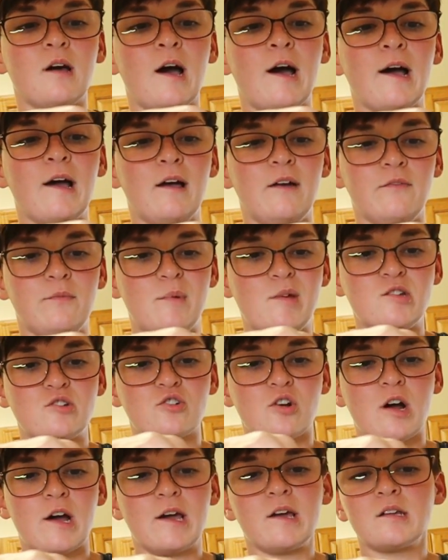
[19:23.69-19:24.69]
I've been
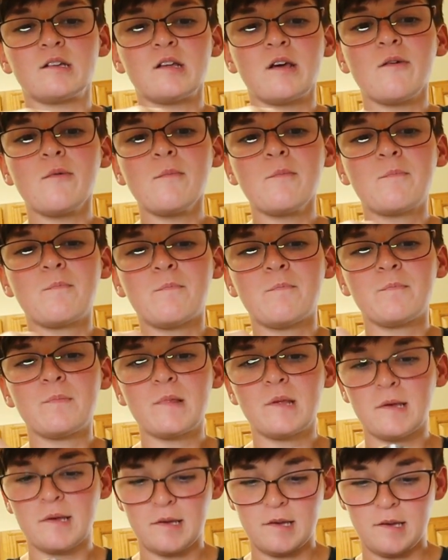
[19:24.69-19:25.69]
trying to.
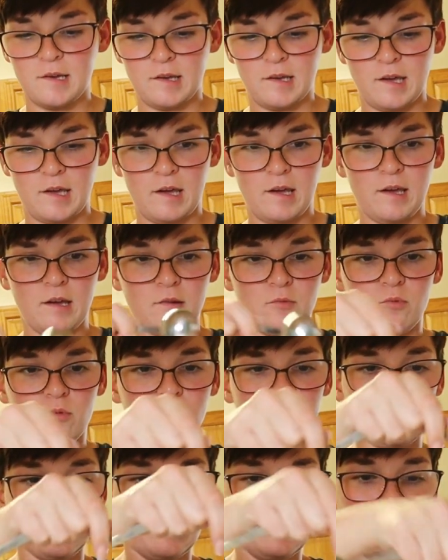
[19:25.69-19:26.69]
Okay,
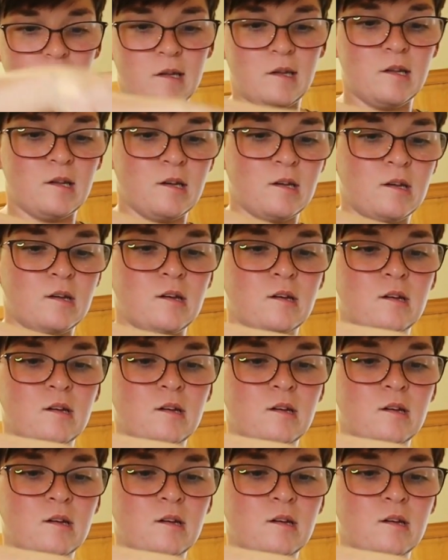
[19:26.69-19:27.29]
1,